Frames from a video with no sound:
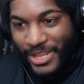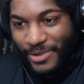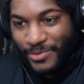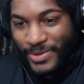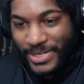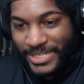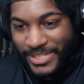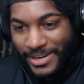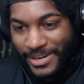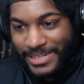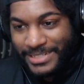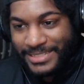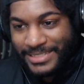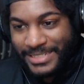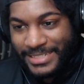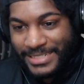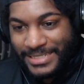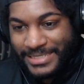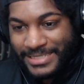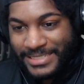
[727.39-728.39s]

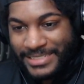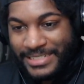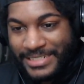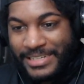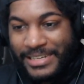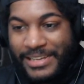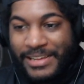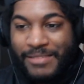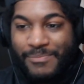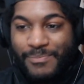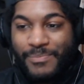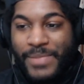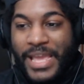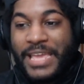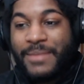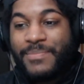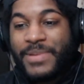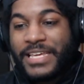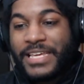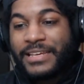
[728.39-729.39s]
Regardless,
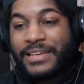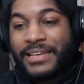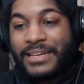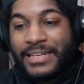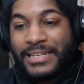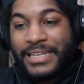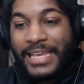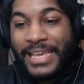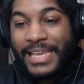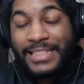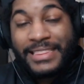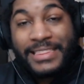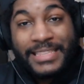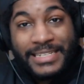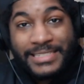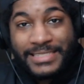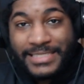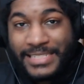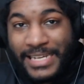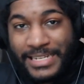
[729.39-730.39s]
maybe in
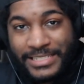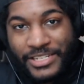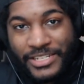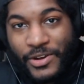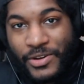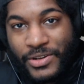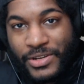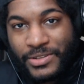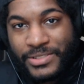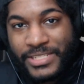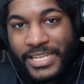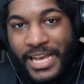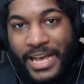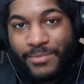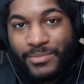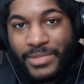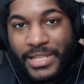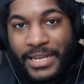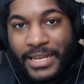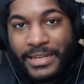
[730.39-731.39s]
this Satoko
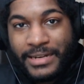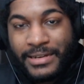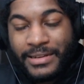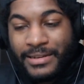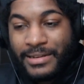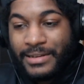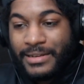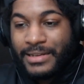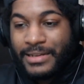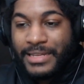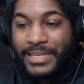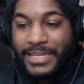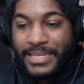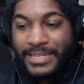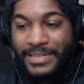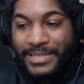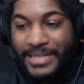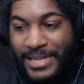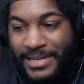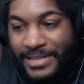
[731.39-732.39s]
timeline, he